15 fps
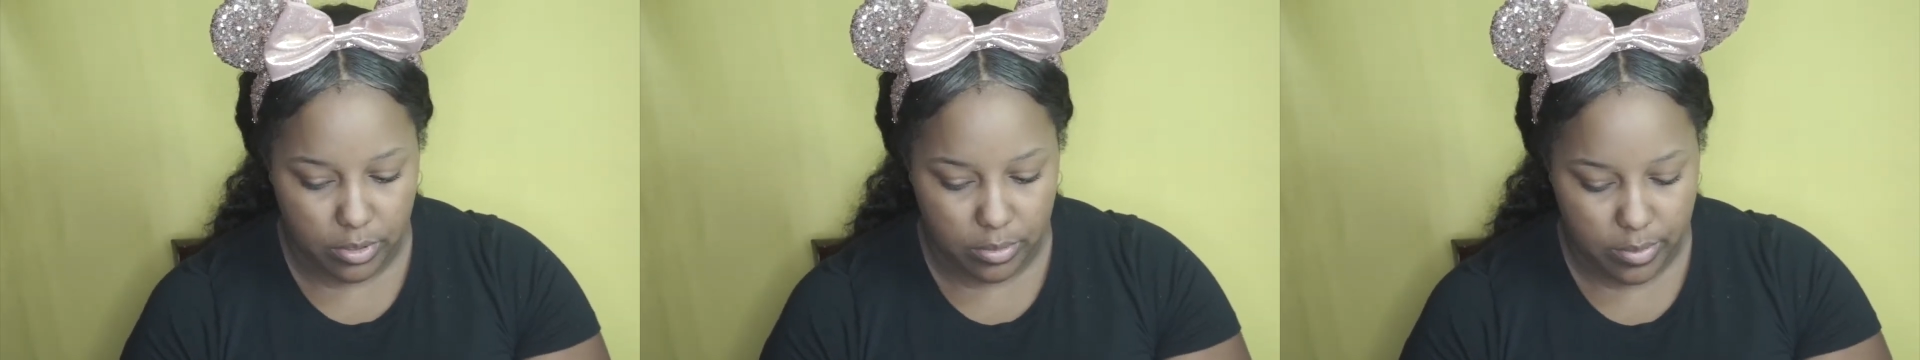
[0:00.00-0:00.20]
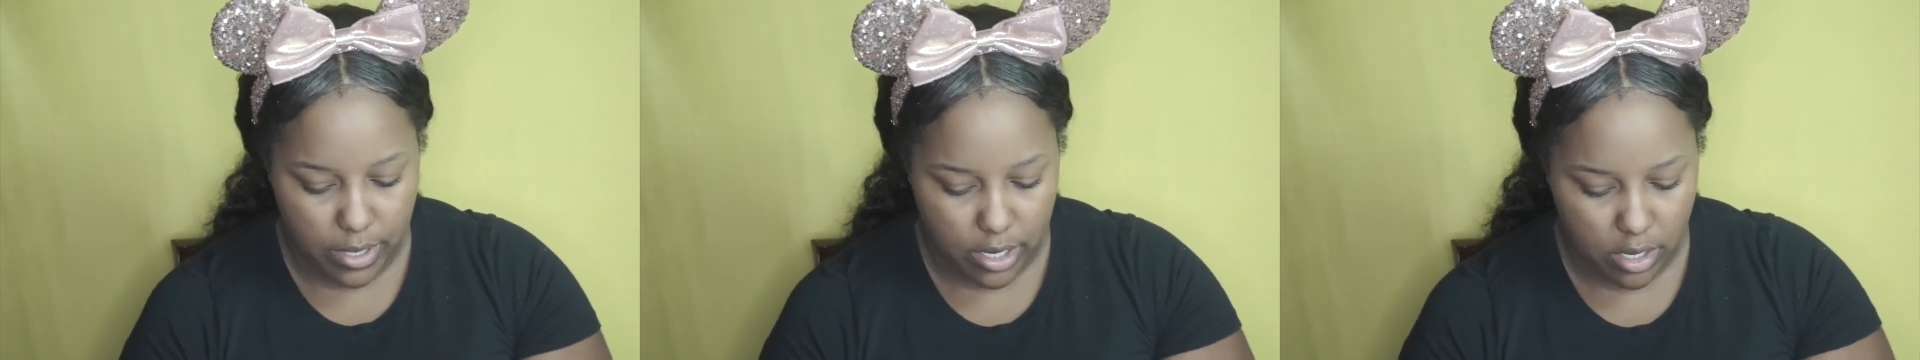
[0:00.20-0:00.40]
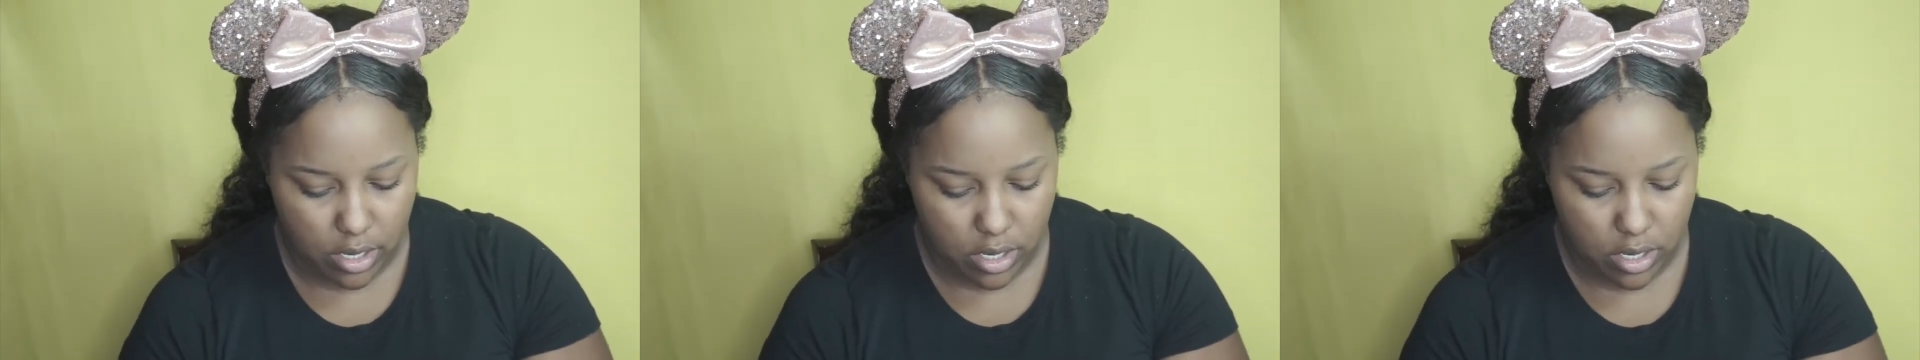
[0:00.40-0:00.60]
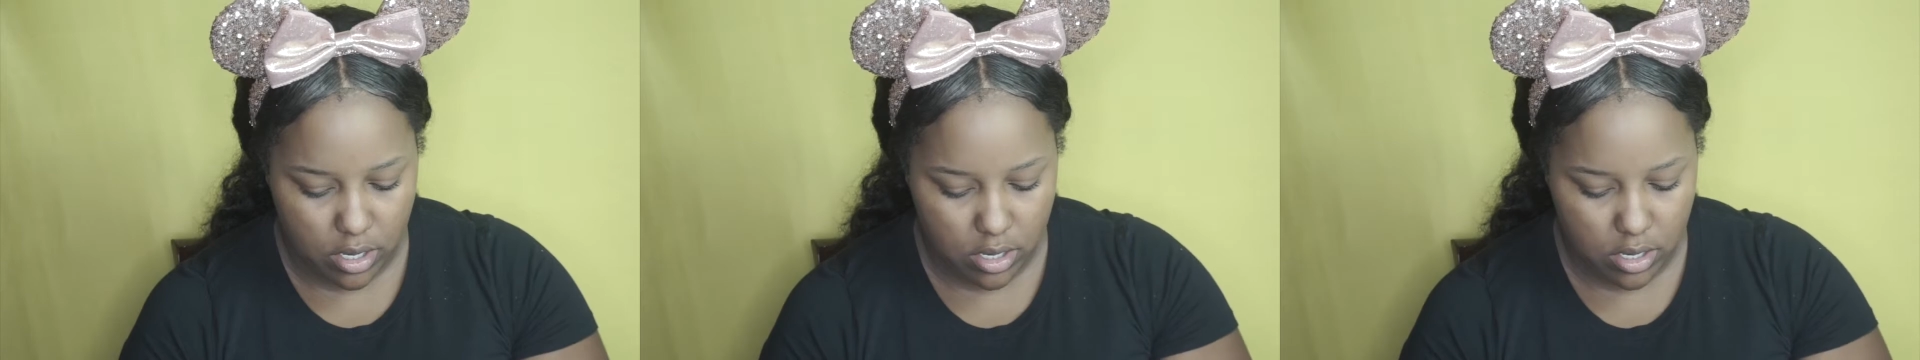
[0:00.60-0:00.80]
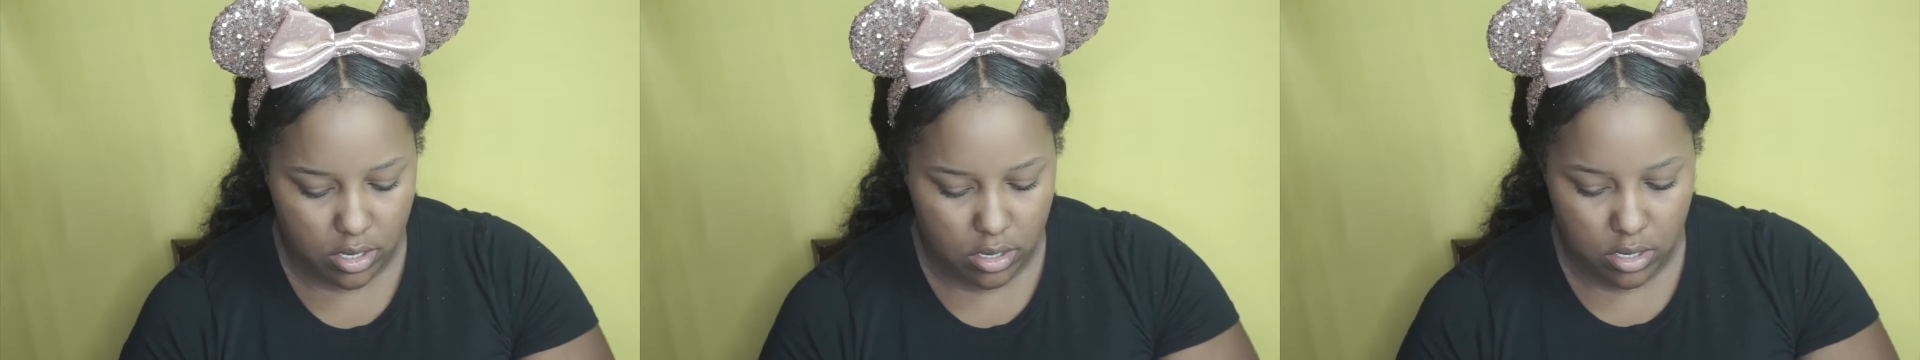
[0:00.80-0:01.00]
better.
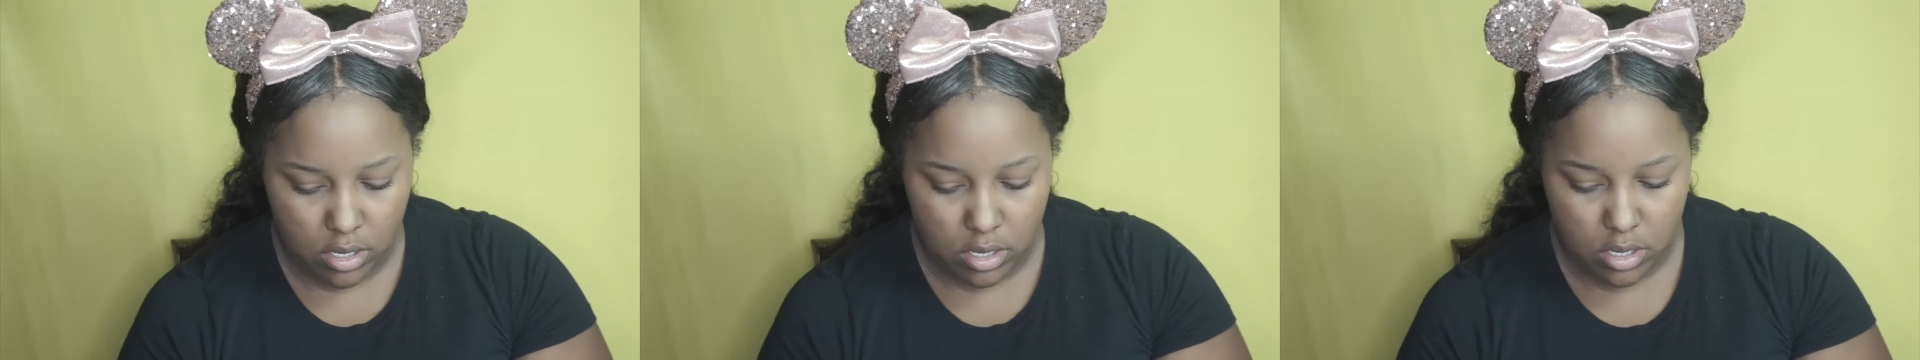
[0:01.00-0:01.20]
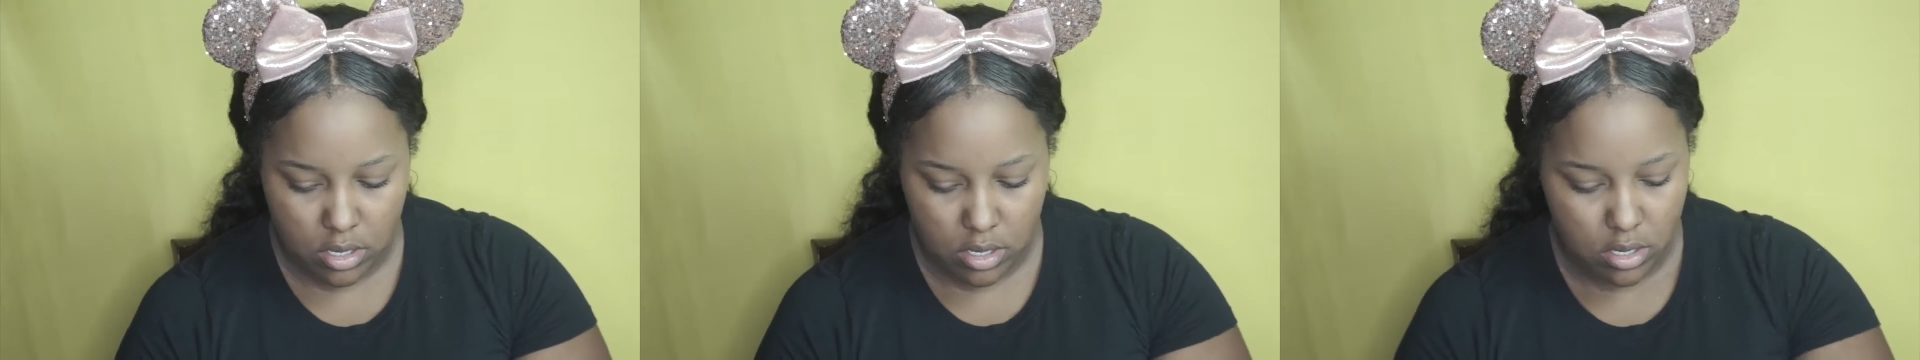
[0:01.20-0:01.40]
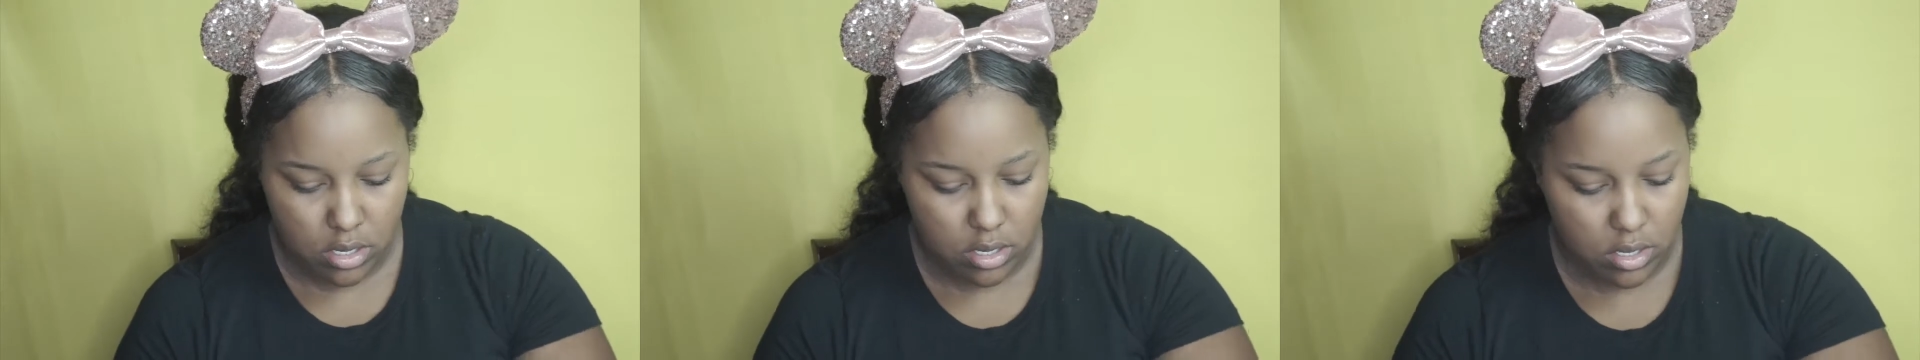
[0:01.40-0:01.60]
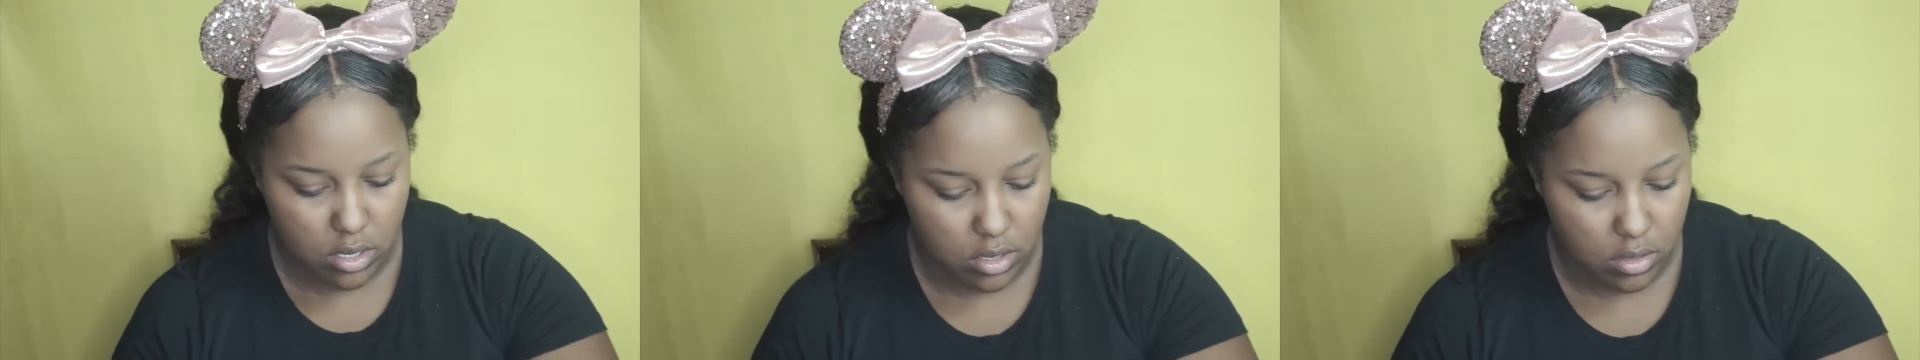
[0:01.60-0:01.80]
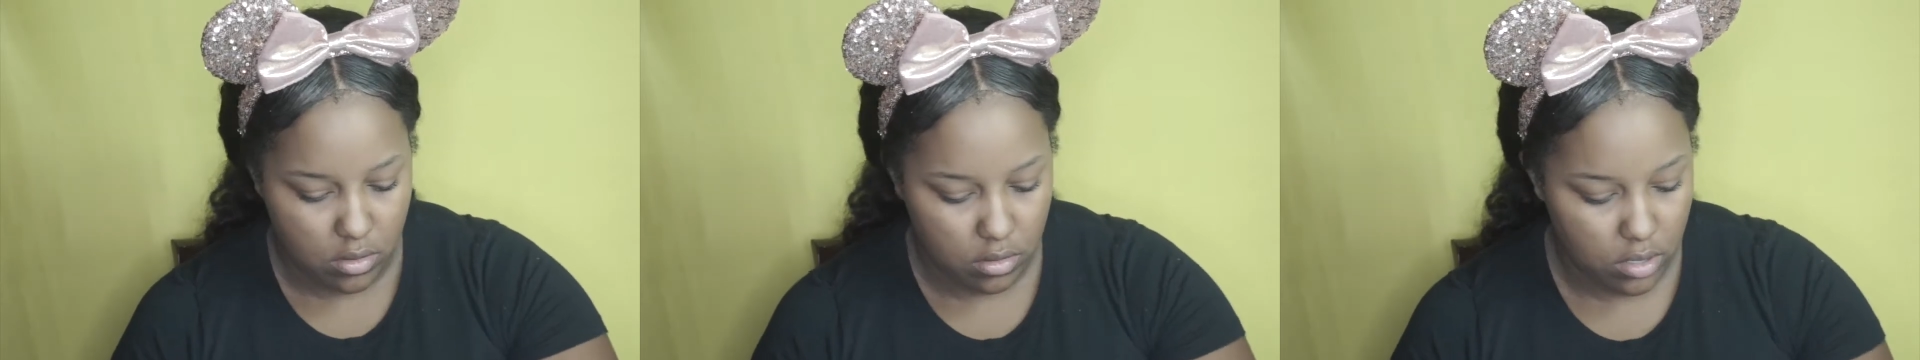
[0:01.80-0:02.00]

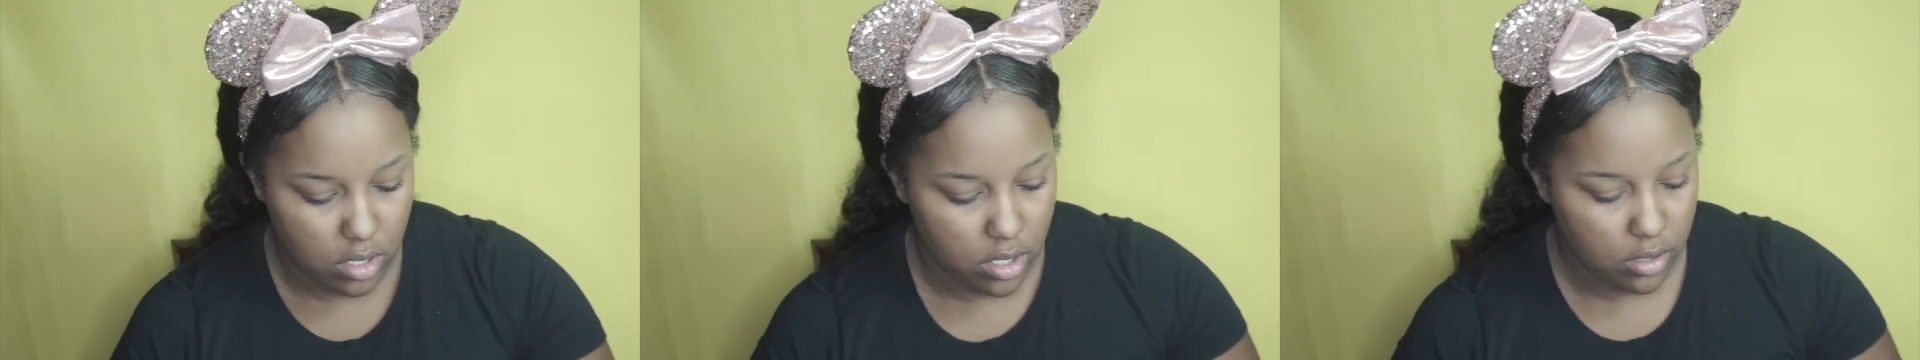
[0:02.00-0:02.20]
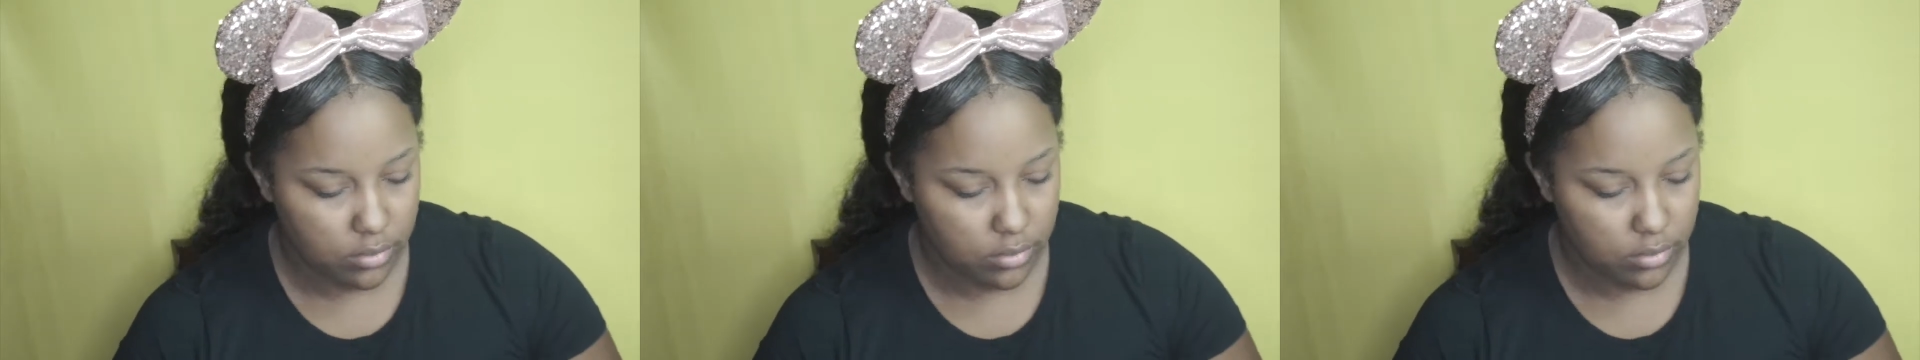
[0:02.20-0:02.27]
Okay.